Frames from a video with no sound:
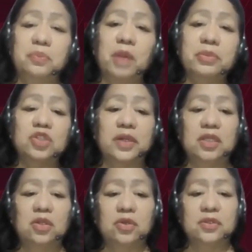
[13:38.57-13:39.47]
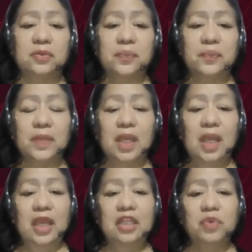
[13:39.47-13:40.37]
promissory note.
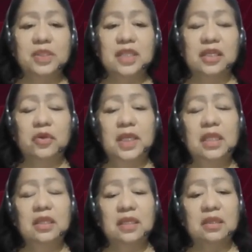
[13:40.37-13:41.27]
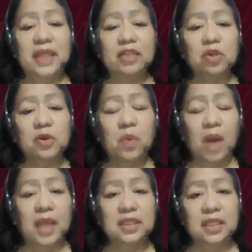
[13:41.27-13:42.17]
It was agreed that debtor
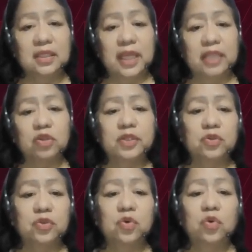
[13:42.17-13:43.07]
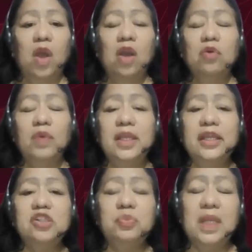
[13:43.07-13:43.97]
1 and debtor 2 will
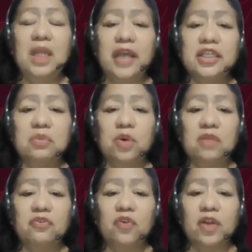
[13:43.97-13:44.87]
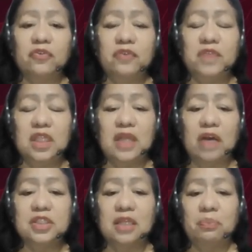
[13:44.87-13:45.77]
each be liable for 50,000
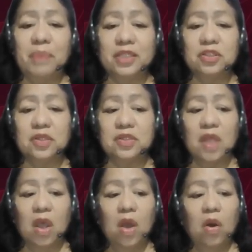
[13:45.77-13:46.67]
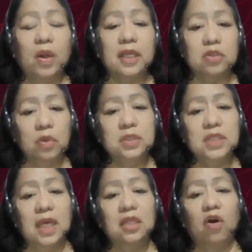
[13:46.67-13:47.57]
pesos or a
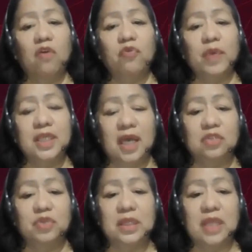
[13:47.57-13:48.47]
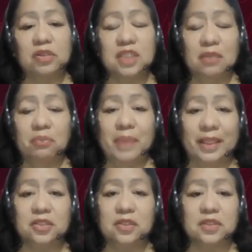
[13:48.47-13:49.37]
total of 100,000
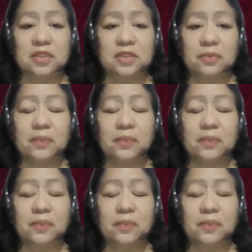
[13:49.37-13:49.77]
pesos.